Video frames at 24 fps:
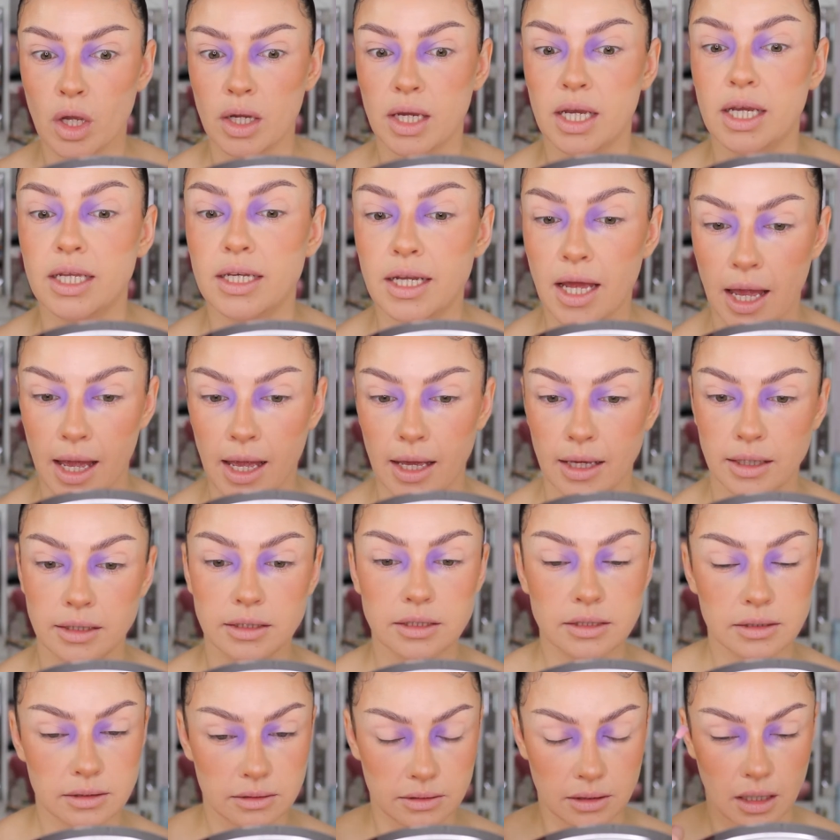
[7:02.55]

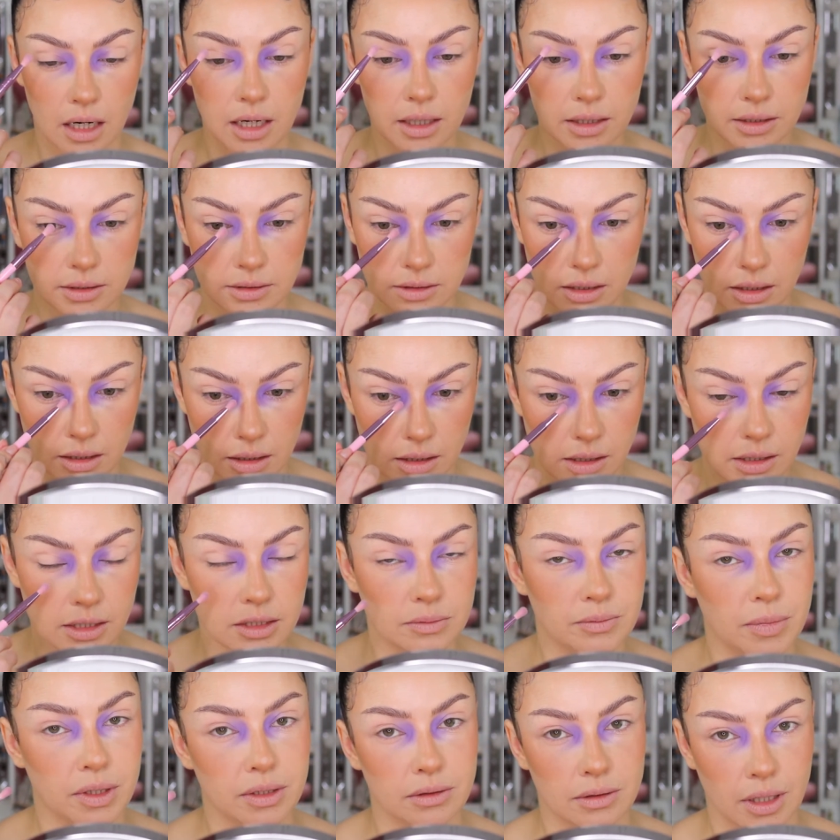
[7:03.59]
enhanced dark
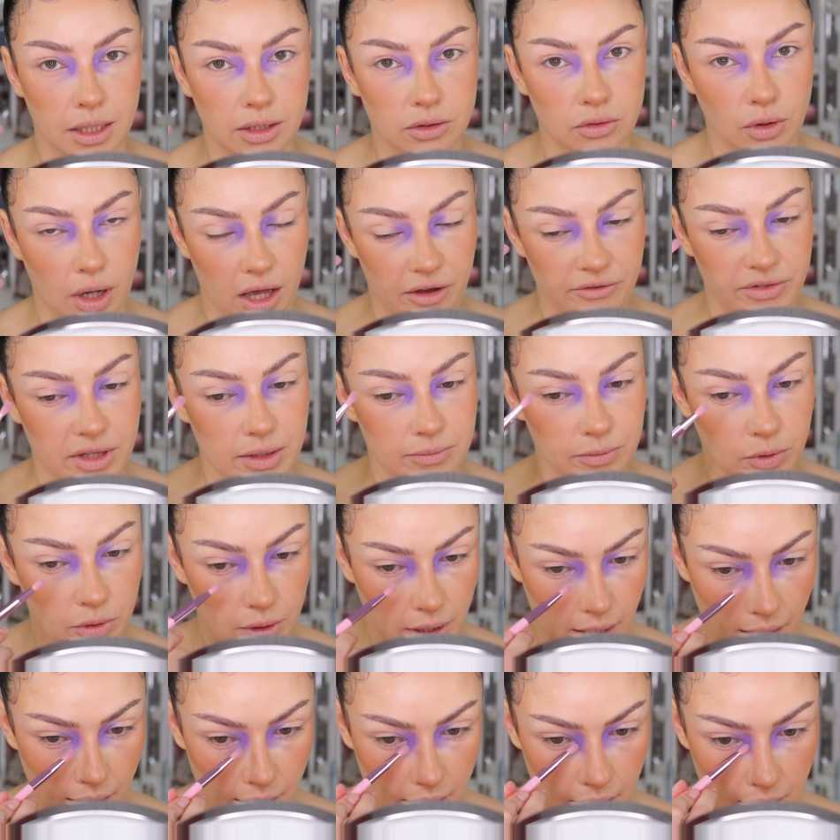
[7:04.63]
circles, but I do have them,
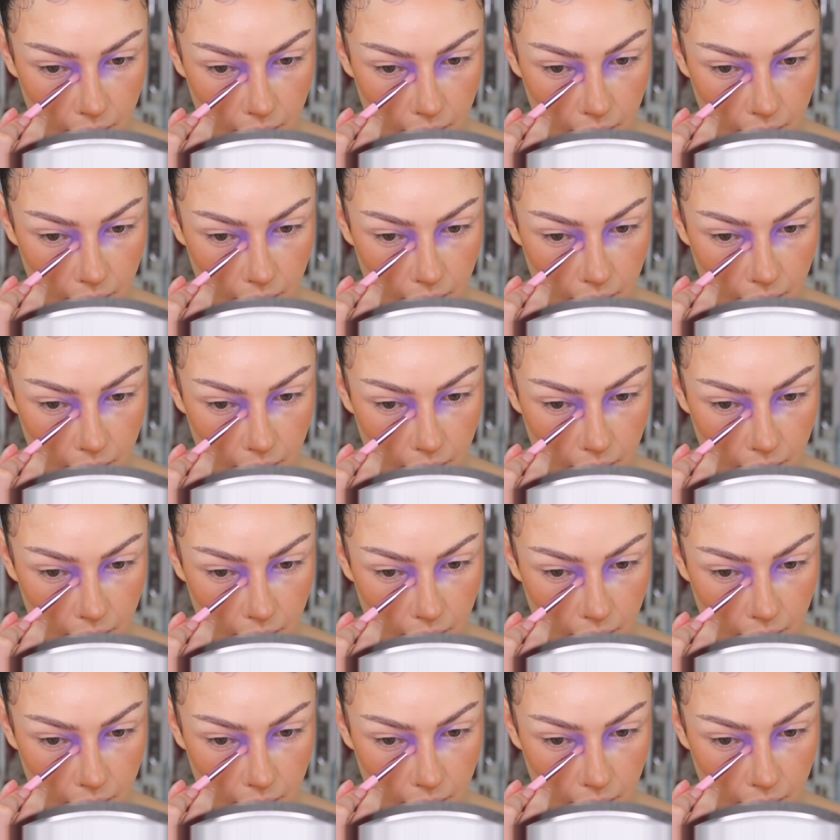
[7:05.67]
okay?